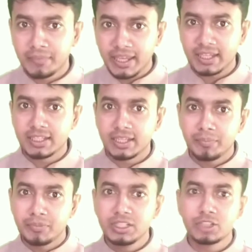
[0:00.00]
make
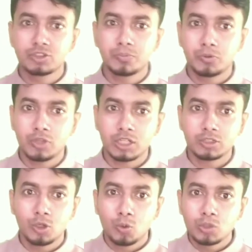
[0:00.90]
millions of products
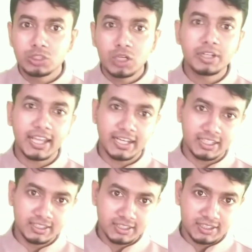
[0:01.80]
without
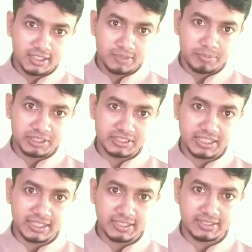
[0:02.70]
any
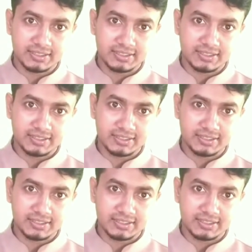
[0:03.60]
mistake.